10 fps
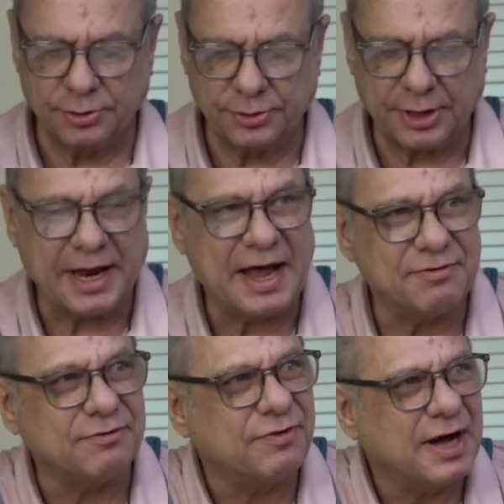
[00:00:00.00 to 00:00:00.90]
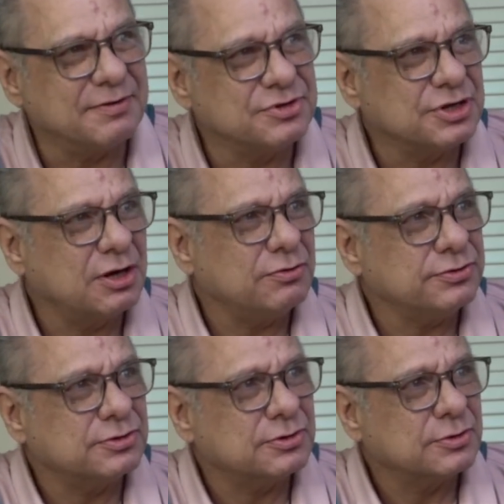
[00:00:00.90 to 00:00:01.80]
that have the 5
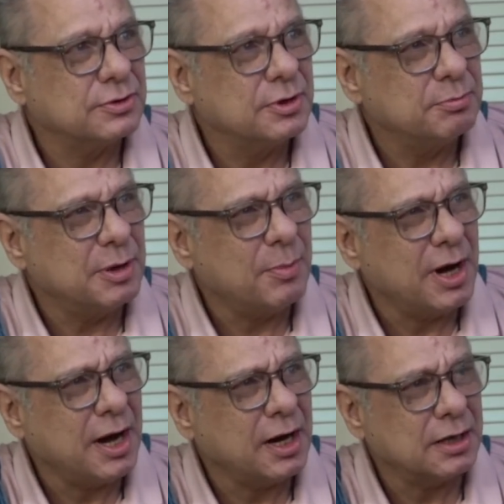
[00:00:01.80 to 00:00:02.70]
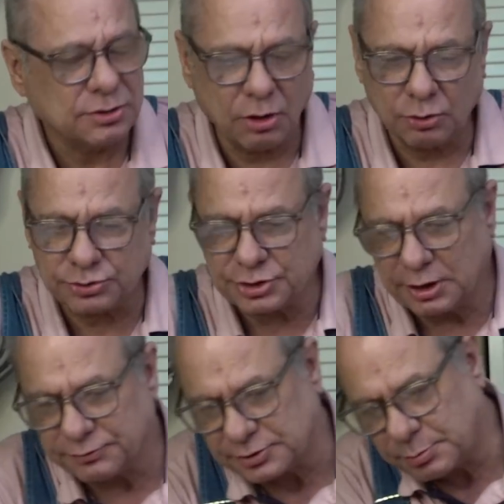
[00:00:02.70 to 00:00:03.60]
shelves, but I got tall
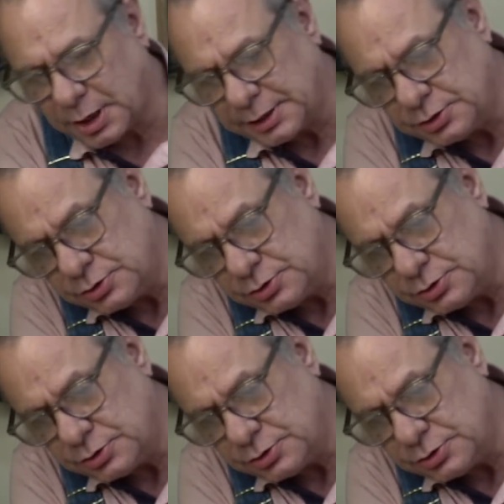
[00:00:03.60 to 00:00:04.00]
shelves in mine, and